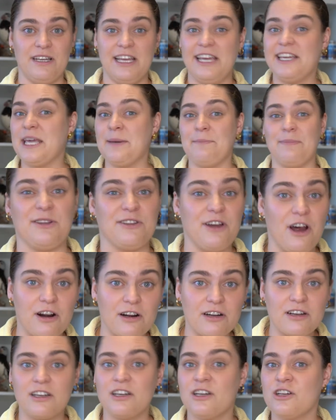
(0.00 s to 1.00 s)
It can be
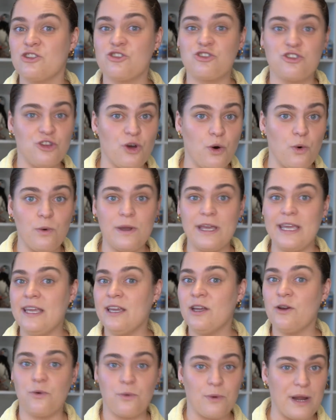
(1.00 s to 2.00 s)
dark,
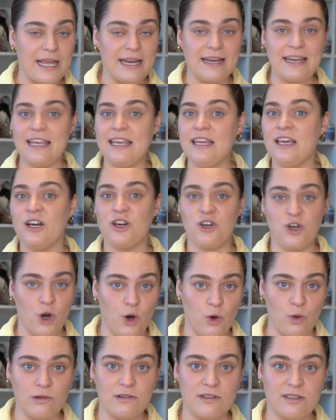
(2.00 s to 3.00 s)
snowy, rainy,
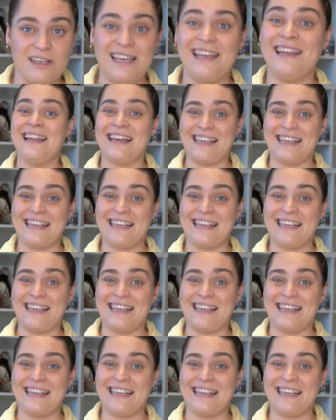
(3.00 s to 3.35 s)
cold.